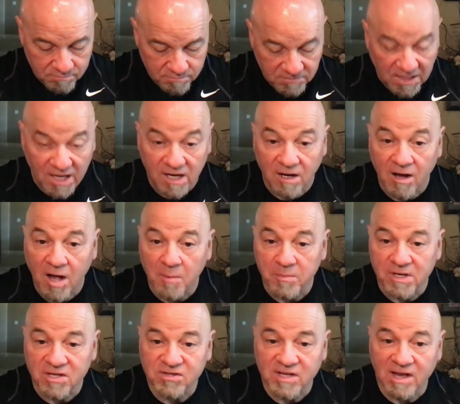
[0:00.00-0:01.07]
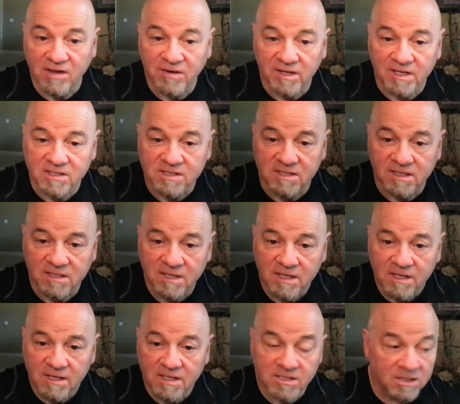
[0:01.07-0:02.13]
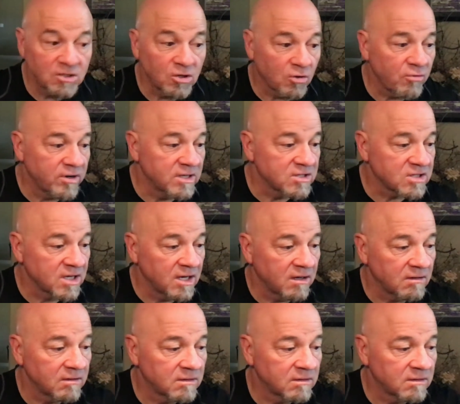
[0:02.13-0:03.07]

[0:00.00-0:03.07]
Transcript: Kind of ominous sounding, isn't it? It's a Locrian scale.